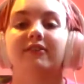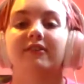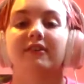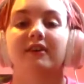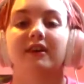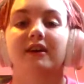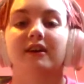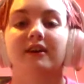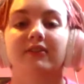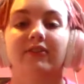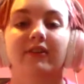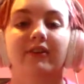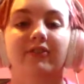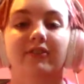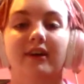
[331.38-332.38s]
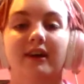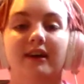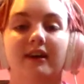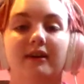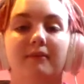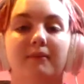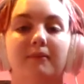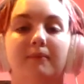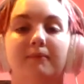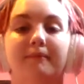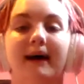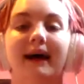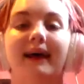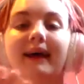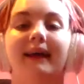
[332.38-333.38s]
see you guys next time.
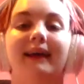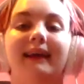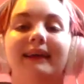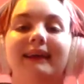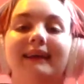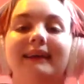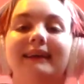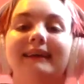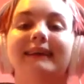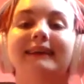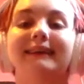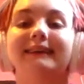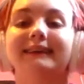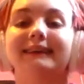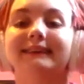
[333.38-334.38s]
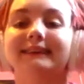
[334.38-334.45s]
Bye.